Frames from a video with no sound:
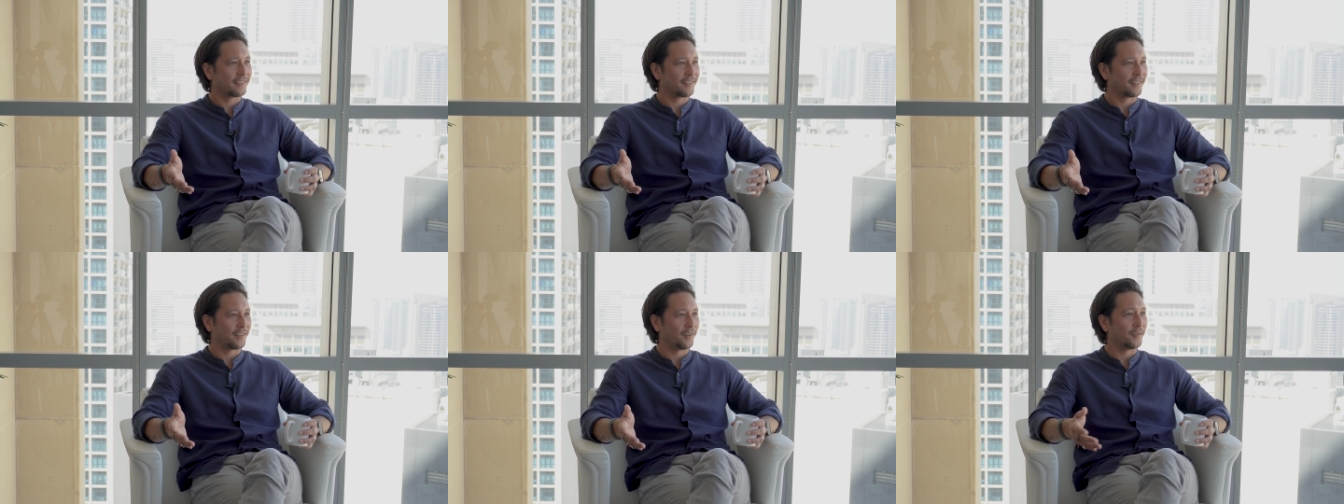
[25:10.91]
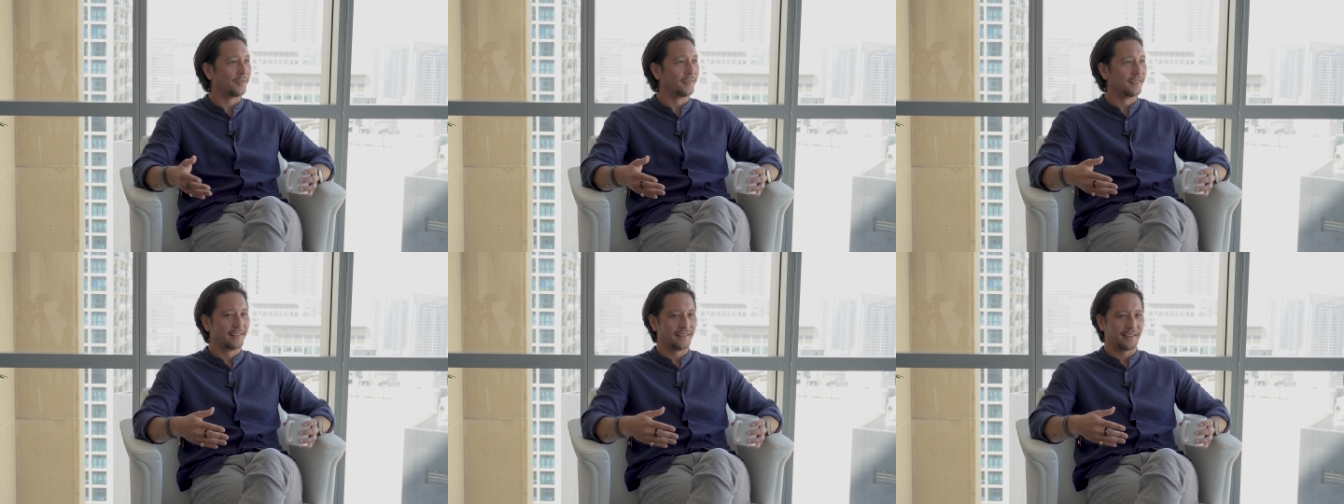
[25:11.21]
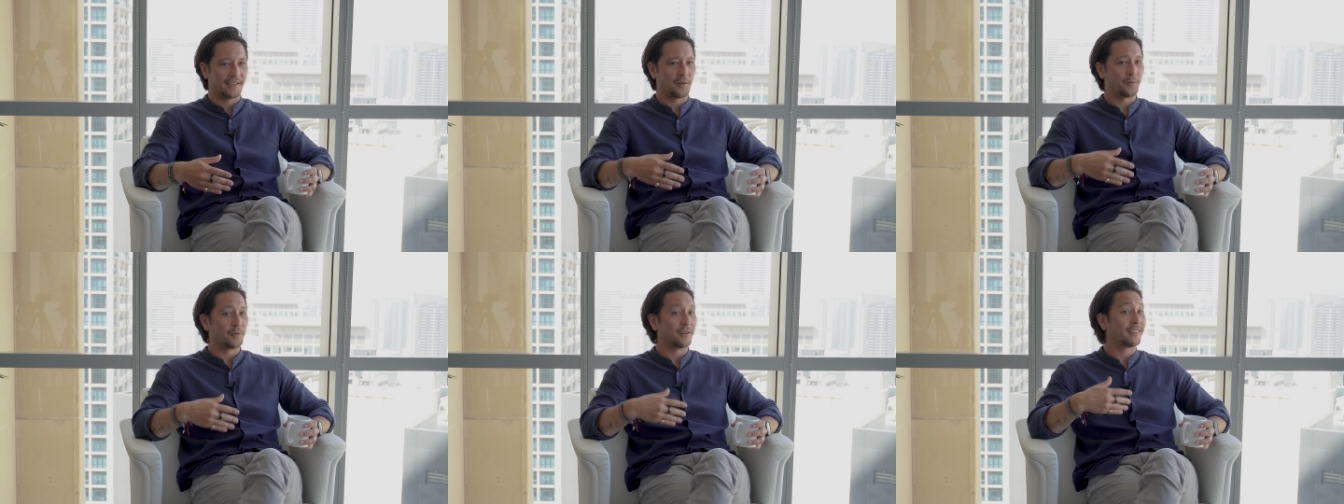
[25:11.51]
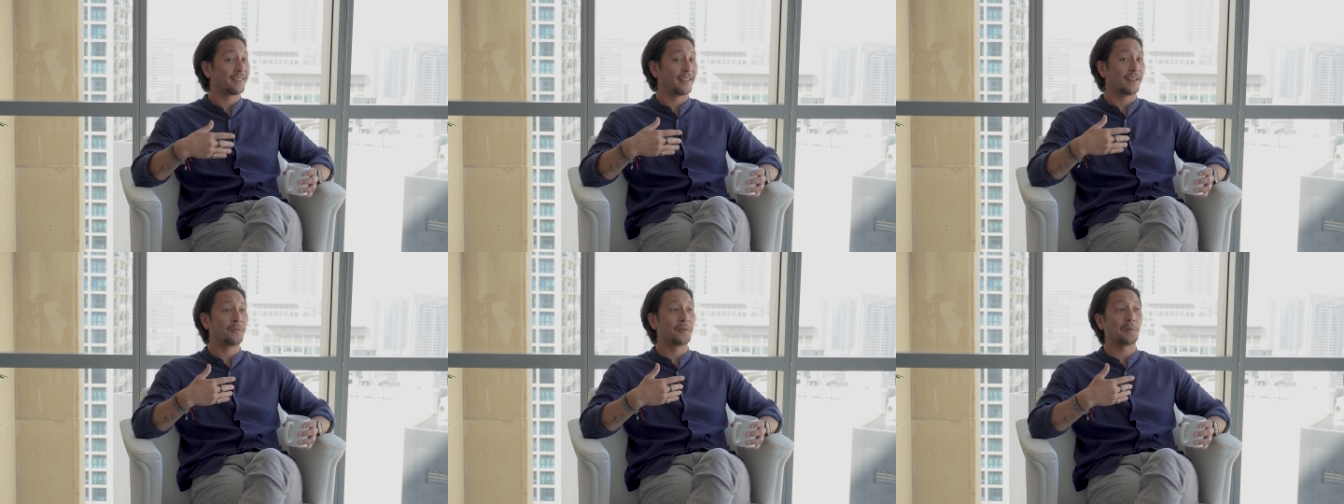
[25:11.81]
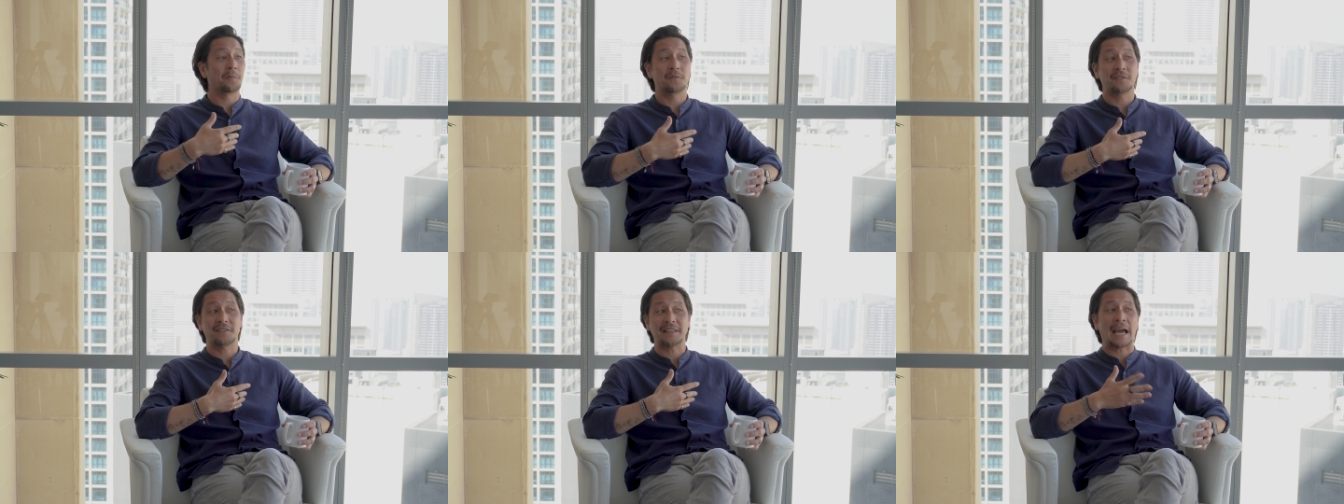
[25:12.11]
Yeah. So it would have saved
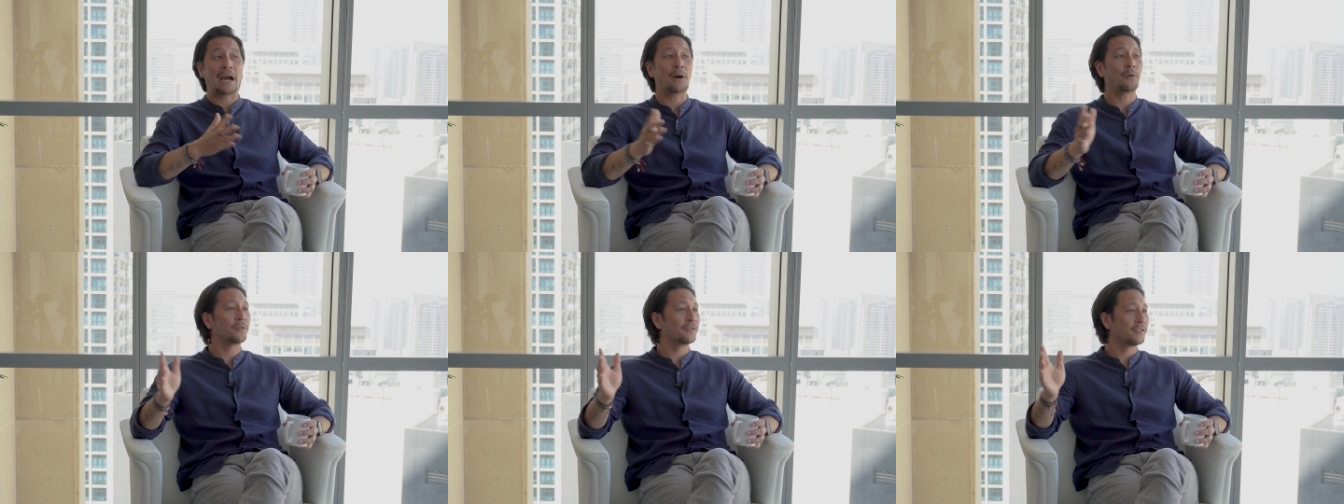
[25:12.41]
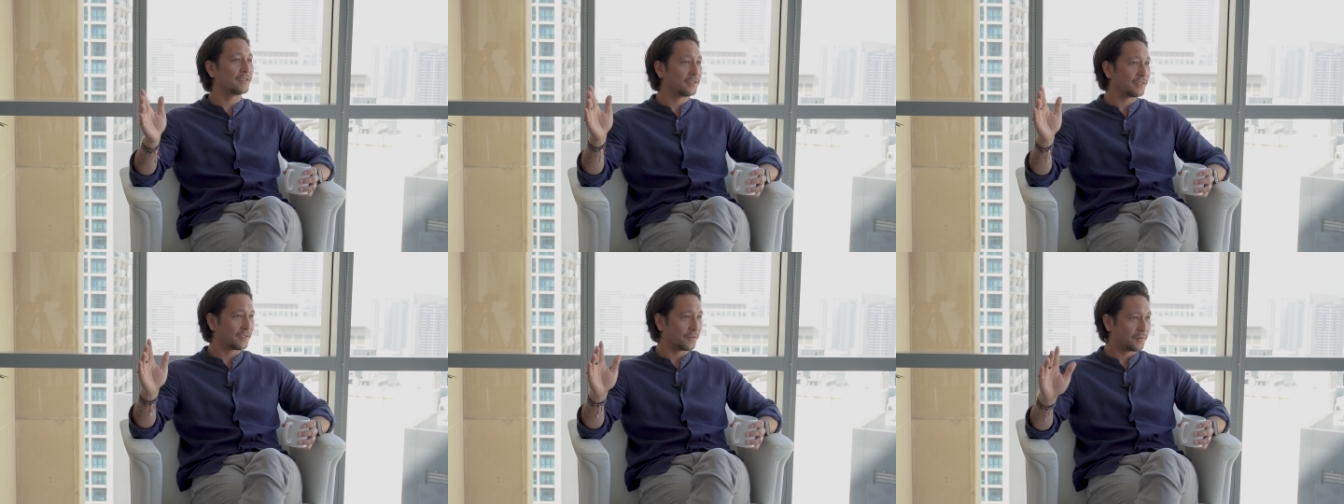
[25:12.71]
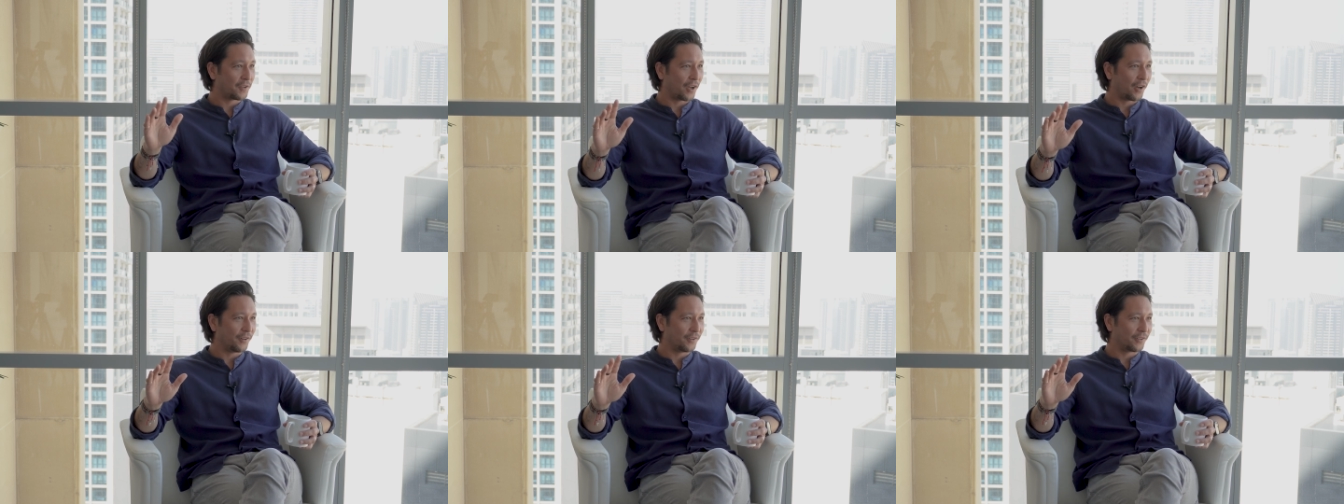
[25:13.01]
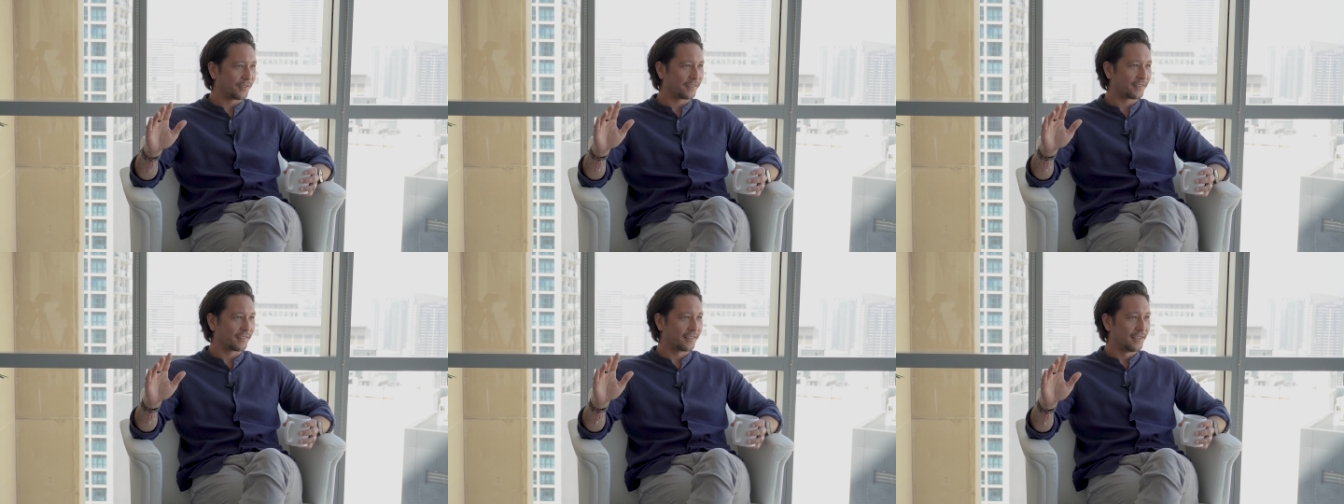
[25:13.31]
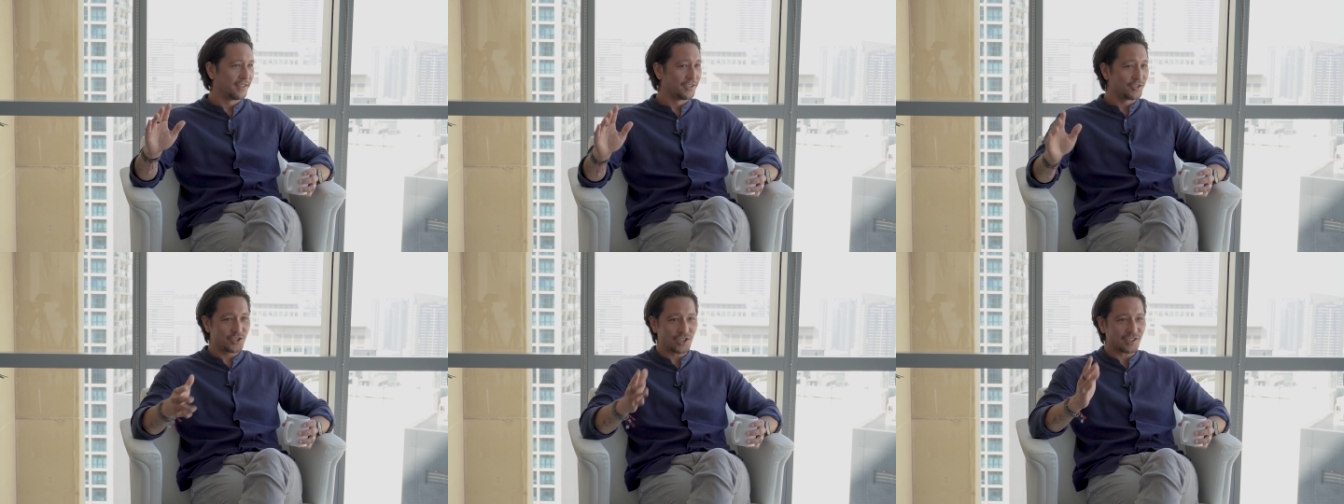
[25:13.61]
them thousands of dollars
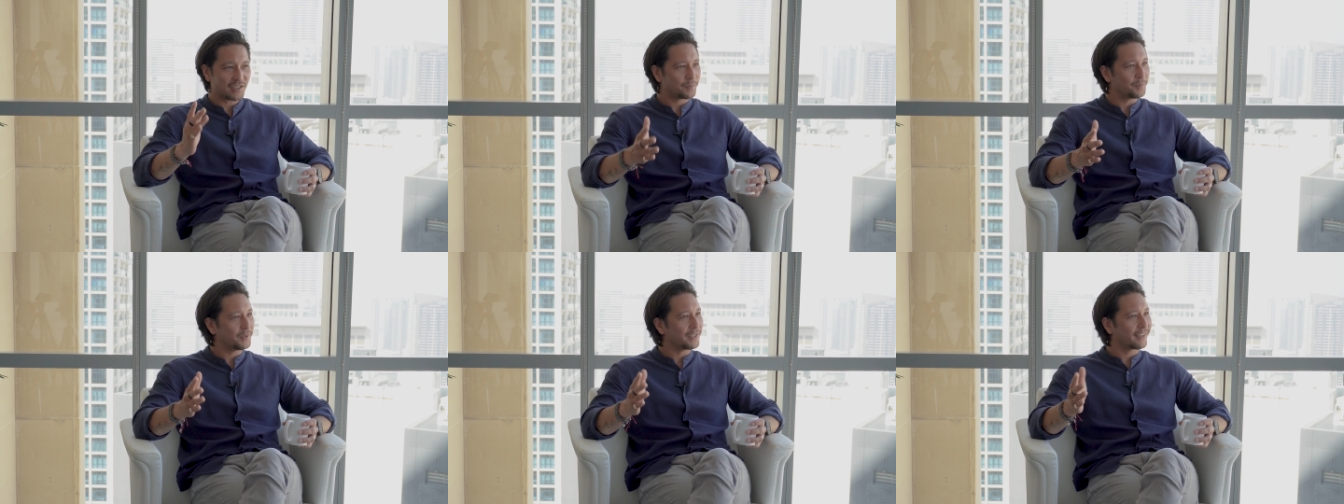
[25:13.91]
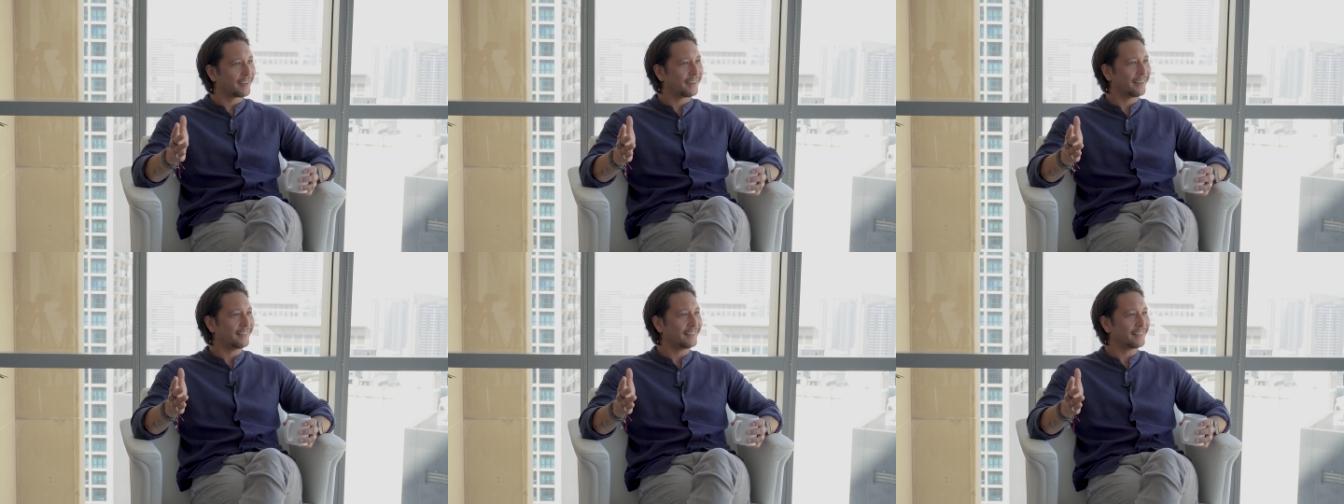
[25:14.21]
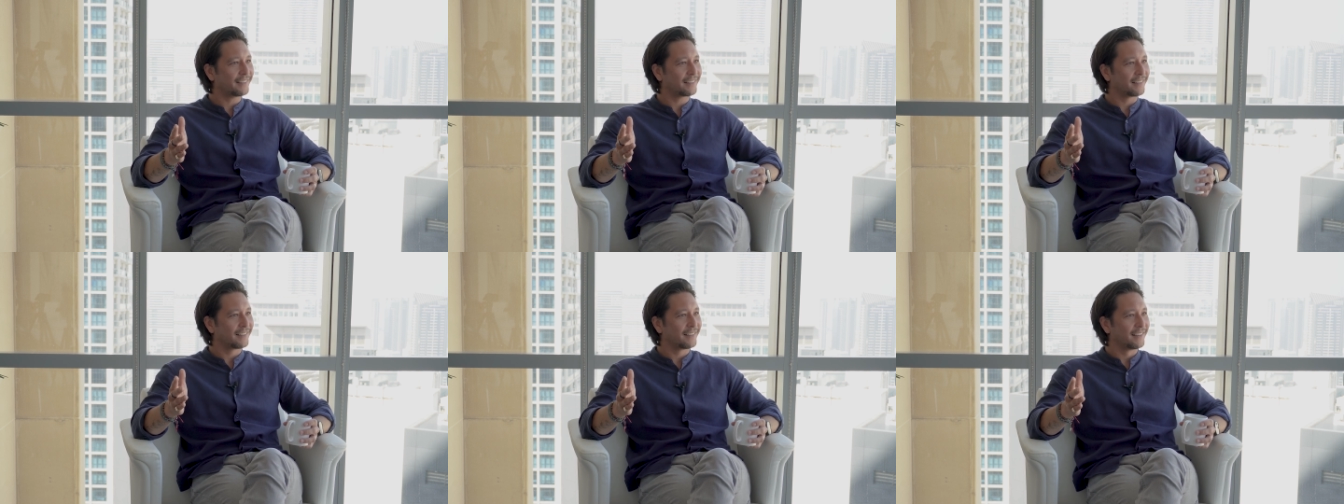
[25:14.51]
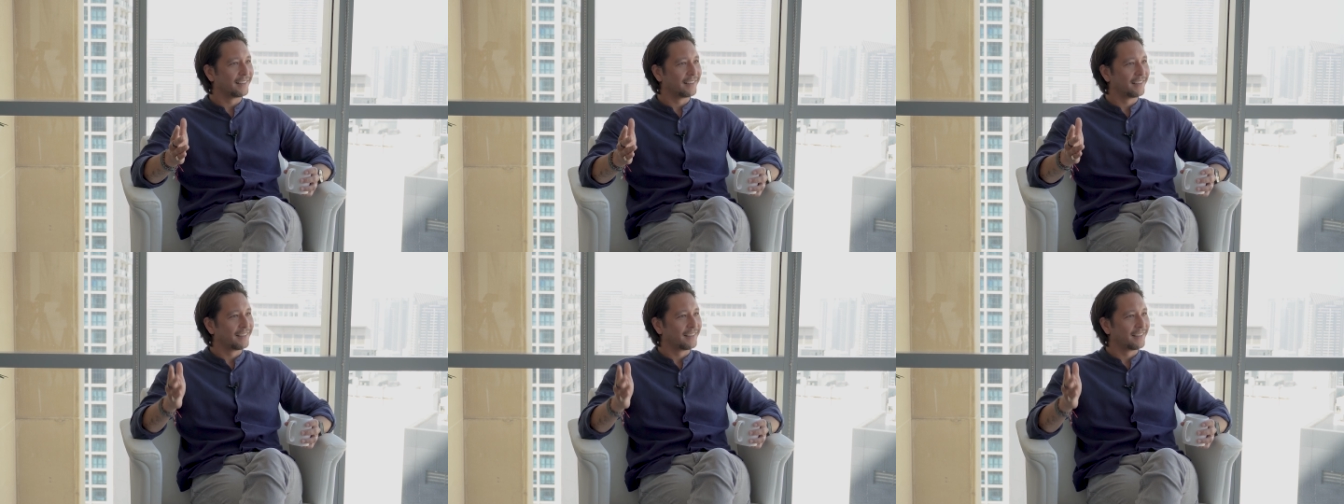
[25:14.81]
just because